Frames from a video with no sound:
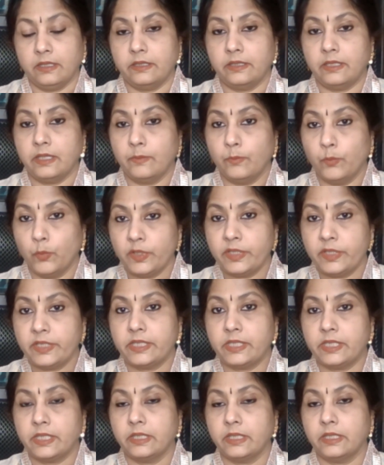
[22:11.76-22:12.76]
The
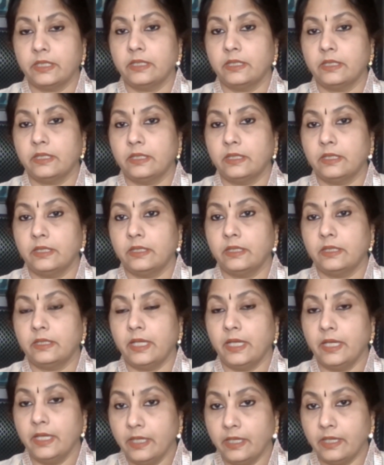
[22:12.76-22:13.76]
most
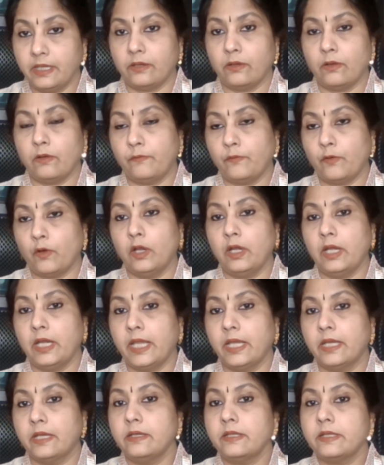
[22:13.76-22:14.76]
inner of all
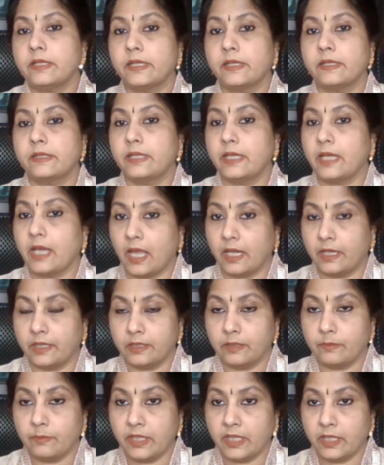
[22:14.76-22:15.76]
layers is the
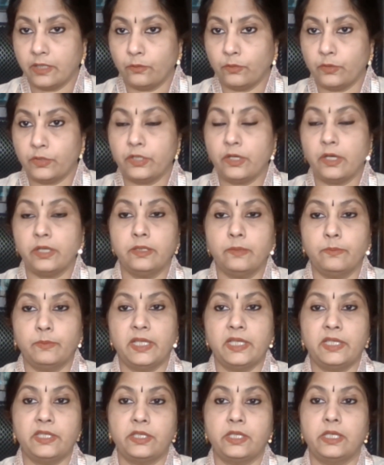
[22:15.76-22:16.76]
Anandamaya Kosha, the
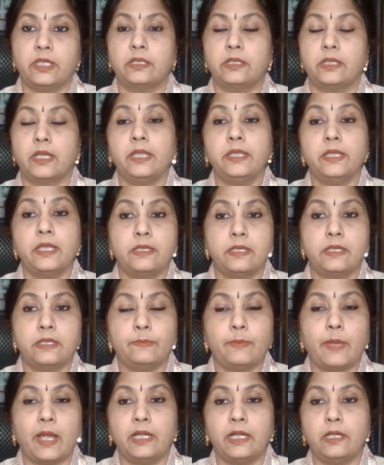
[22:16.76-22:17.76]
bliss sheath, and this
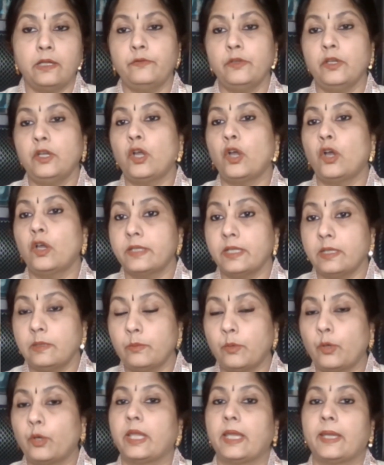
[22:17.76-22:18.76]
is part of your causal
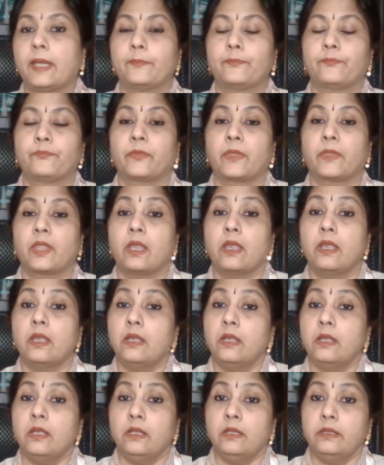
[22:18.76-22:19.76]
body.
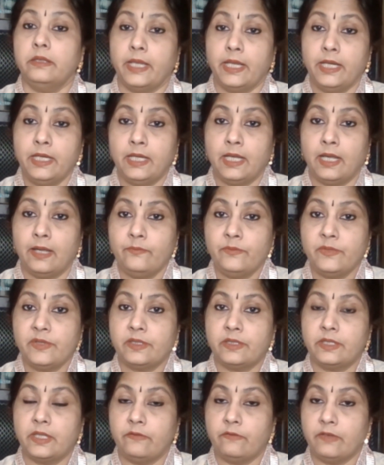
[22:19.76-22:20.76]
Then
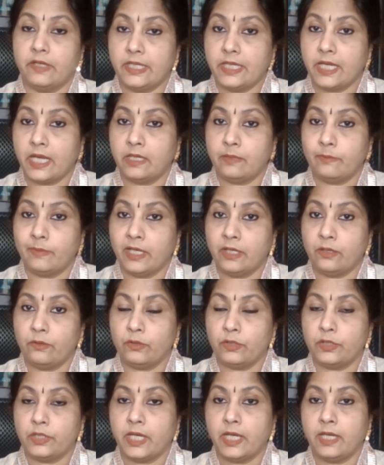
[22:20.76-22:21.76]
comes the Vijnanamaya
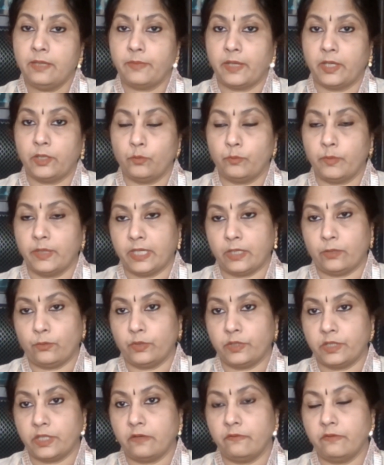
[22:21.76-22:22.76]
Kosha and Manomaya
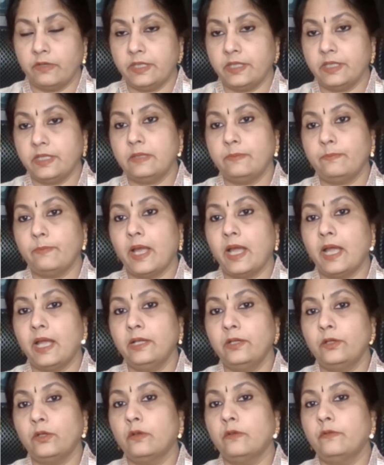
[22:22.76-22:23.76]
Kosha, which is
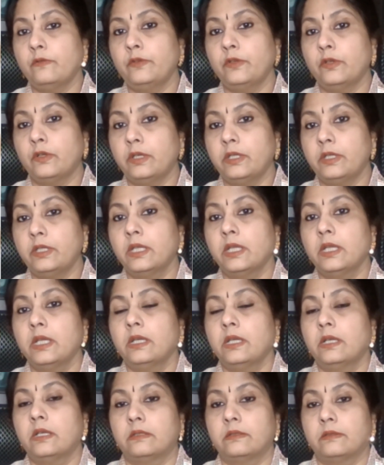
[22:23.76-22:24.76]
part of your
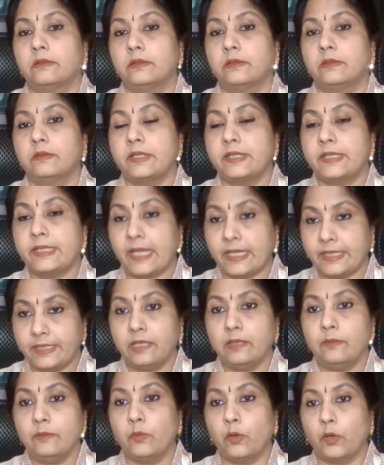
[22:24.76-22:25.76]

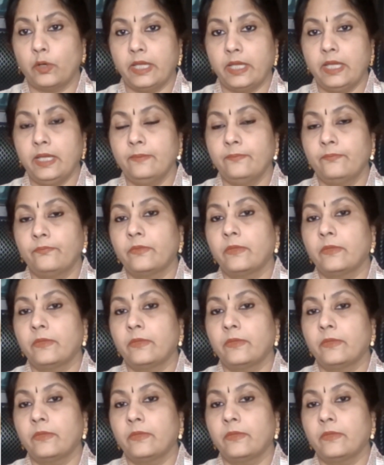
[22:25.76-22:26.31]
subtle body.